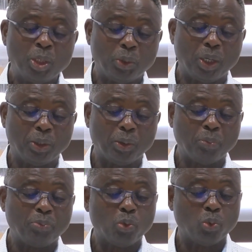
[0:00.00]
You are a
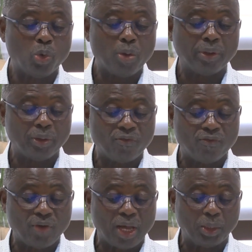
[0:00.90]
woman of
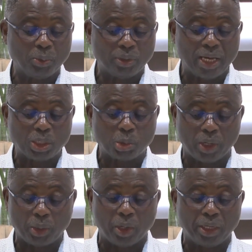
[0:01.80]
value. That's
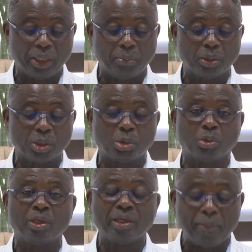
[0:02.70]
why you are able
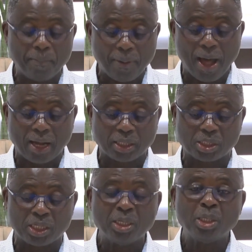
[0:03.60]
to
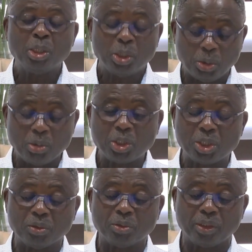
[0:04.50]
impact your
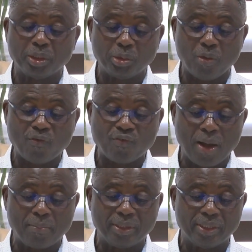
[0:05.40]
children, your
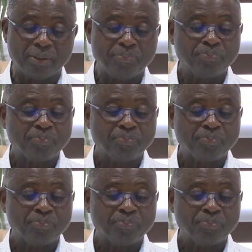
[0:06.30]
family.